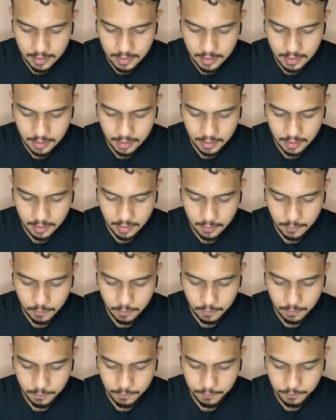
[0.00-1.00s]

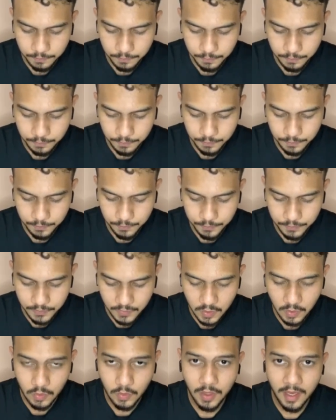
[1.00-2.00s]

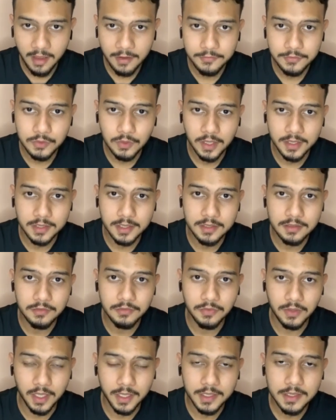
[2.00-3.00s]
you have to
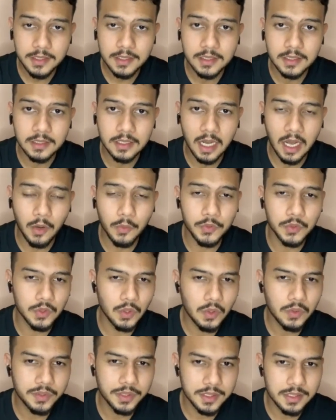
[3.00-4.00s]
identify how
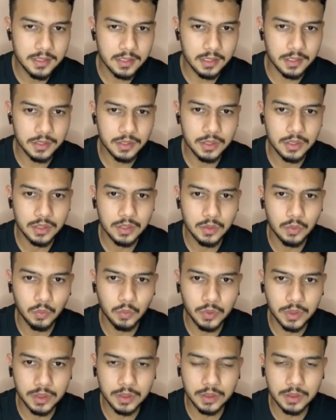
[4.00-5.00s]
your research
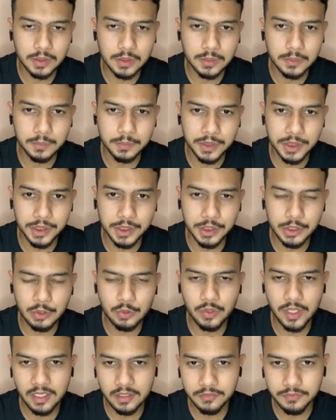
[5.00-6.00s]
will be
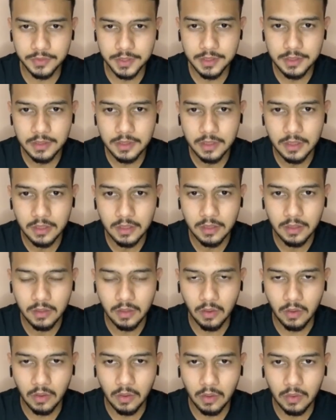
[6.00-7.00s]
relevant,
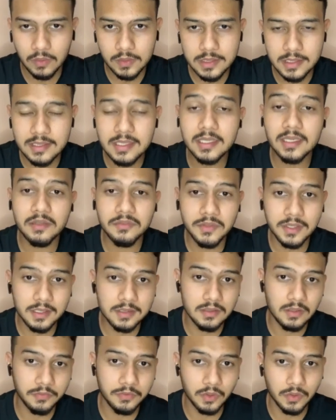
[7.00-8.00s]
or the
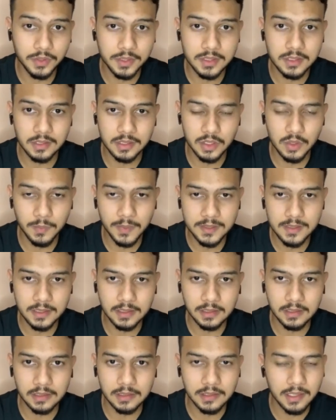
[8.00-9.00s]
significance of your research.
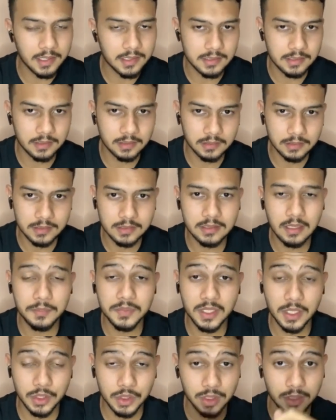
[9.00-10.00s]
Basically, there is a
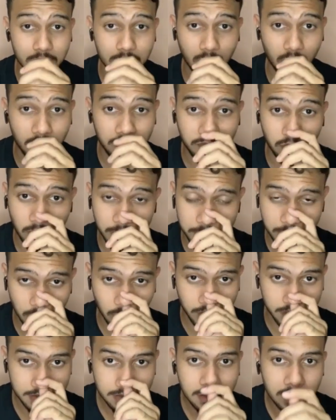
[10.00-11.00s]
subsection in your
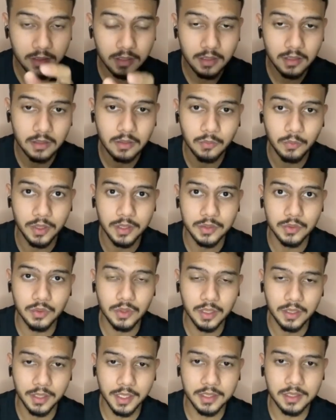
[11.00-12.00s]
FYP1 when you
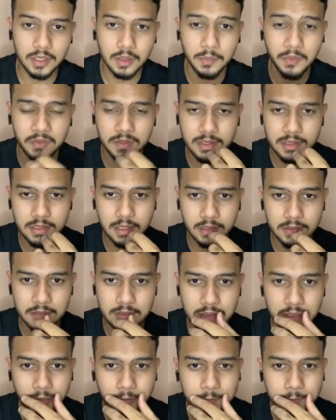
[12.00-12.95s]
are writing about these things.